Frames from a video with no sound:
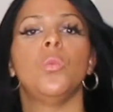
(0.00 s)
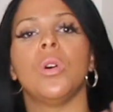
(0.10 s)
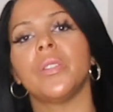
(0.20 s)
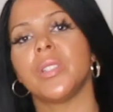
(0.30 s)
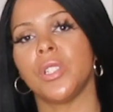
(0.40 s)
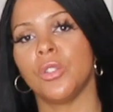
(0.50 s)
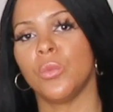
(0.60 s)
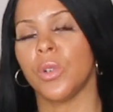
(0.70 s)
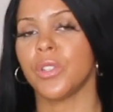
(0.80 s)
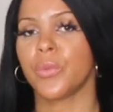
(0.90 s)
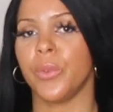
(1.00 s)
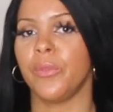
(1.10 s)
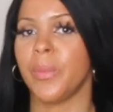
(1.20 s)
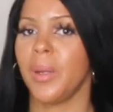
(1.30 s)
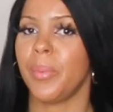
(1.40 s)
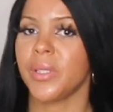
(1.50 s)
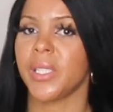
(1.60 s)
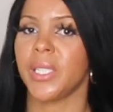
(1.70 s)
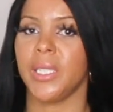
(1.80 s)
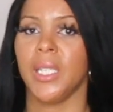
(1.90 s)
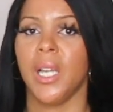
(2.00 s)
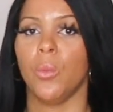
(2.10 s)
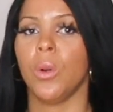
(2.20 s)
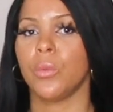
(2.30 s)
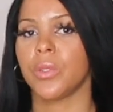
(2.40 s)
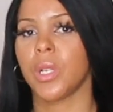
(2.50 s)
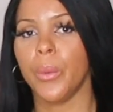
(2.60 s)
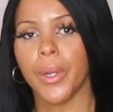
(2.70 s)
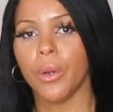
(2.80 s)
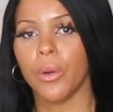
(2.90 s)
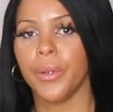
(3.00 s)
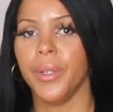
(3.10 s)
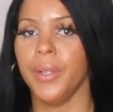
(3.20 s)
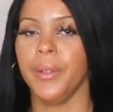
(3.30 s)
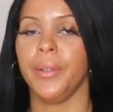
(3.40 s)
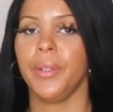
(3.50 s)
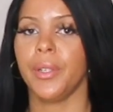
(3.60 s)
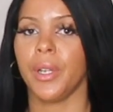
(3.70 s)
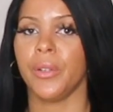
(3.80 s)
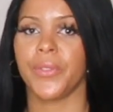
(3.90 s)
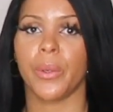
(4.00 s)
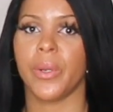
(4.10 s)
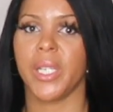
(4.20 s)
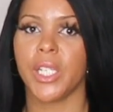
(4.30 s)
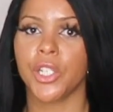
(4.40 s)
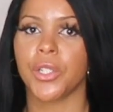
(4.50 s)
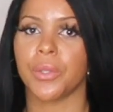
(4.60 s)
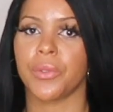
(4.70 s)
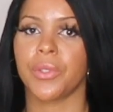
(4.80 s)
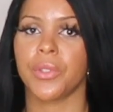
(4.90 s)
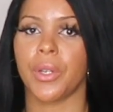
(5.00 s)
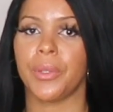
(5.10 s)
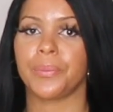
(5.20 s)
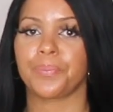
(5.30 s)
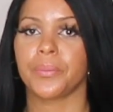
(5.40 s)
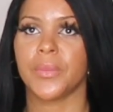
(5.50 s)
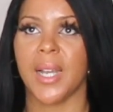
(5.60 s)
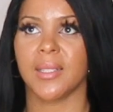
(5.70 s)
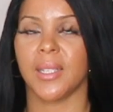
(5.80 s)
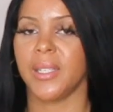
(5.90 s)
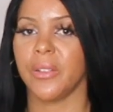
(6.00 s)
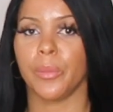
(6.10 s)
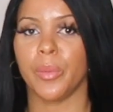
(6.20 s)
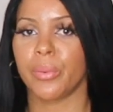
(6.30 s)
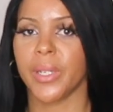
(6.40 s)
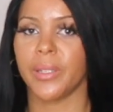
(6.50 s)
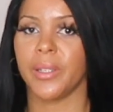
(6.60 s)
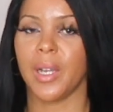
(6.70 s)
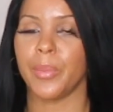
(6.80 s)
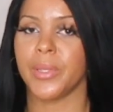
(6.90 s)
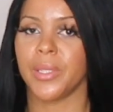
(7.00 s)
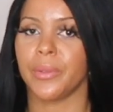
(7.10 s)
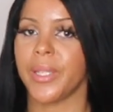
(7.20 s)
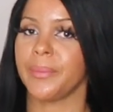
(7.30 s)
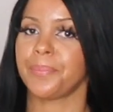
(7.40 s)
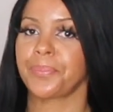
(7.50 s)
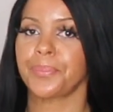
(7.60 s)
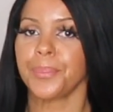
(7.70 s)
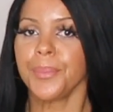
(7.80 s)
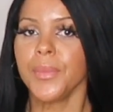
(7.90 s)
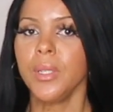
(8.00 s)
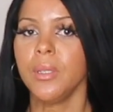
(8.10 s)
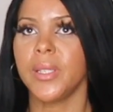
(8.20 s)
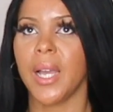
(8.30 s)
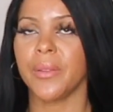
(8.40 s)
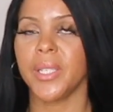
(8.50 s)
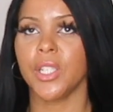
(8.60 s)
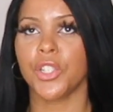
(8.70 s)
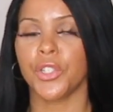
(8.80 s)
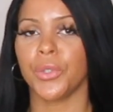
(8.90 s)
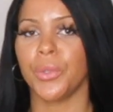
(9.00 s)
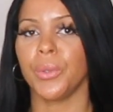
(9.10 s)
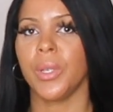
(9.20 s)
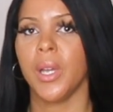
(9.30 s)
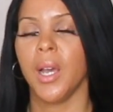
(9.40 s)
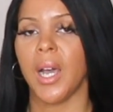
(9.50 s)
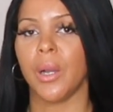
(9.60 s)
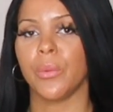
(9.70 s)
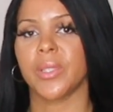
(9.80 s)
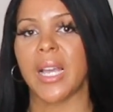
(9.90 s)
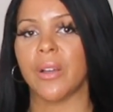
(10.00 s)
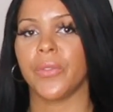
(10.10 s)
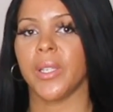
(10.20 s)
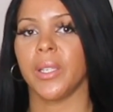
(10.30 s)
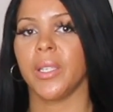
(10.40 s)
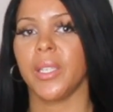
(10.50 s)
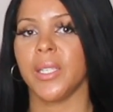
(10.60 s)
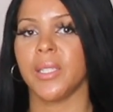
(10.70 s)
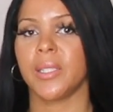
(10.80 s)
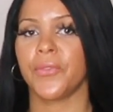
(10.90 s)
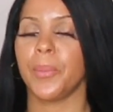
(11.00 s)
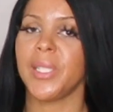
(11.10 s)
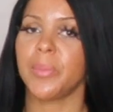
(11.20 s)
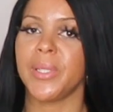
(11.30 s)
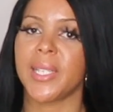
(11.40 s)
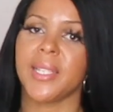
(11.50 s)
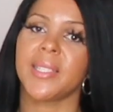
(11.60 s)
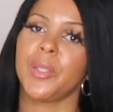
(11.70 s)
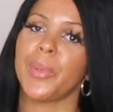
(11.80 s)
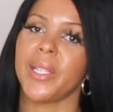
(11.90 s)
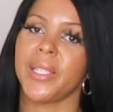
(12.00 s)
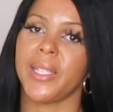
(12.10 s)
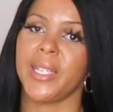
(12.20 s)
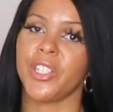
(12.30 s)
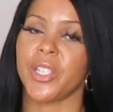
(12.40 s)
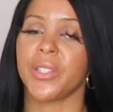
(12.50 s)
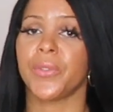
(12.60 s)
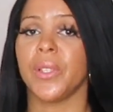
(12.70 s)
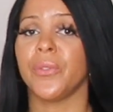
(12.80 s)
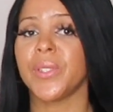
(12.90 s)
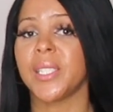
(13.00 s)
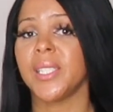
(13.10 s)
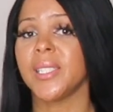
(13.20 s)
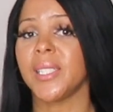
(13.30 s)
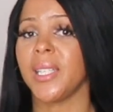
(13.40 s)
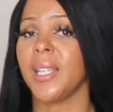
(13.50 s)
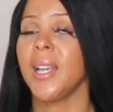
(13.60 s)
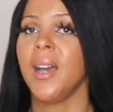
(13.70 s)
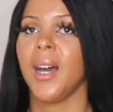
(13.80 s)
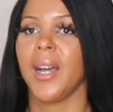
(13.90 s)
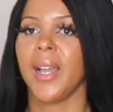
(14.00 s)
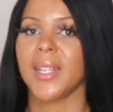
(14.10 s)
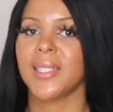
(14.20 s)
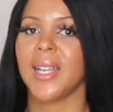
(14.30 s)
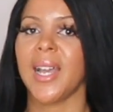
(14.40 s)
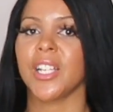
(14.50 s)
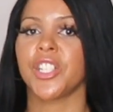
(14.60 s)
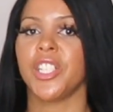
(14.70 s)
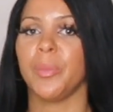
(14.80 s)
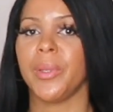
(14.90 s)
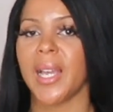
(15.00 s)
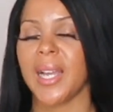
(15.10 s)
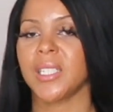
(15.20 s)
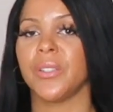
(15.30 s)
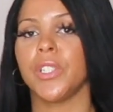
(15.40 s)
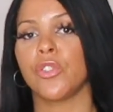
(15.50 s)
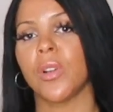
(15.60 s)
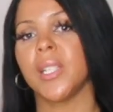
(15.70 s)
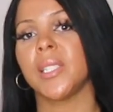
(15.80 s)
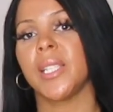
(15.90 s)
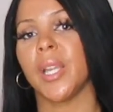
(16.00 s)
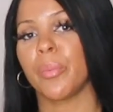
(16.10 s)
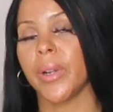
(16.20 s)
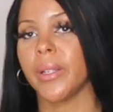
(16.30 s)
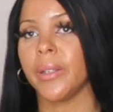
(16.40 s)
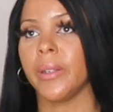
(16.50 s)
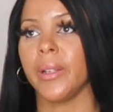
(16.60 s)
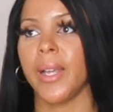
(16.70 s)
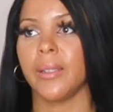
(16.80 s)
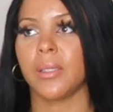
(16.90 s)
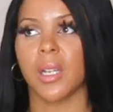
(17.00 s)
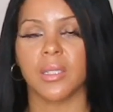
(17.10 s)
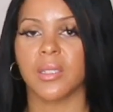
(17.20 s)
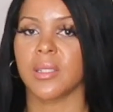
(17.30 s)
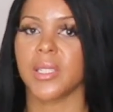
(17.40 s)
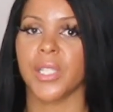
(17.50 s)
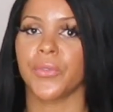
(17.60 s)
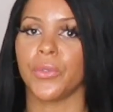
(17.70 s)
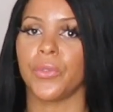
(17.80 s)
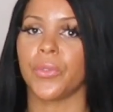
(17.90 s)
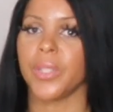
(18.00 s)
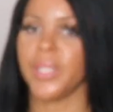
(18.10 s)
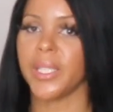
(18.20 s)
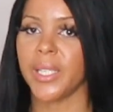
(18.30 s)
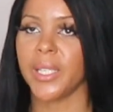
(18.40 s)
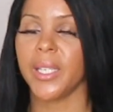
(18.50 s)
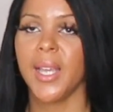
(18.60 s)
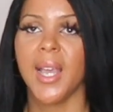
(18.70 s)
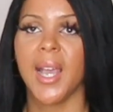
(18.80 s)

what the deal was with my body, what was going on, and, you know, if there were any issues. So, as I'd never been pregnant up until then. Now, the issue I was having is, for me to be tested by the NHS for infertility, I had to actually be actively trying to get pregnant and unsuccessful for a year.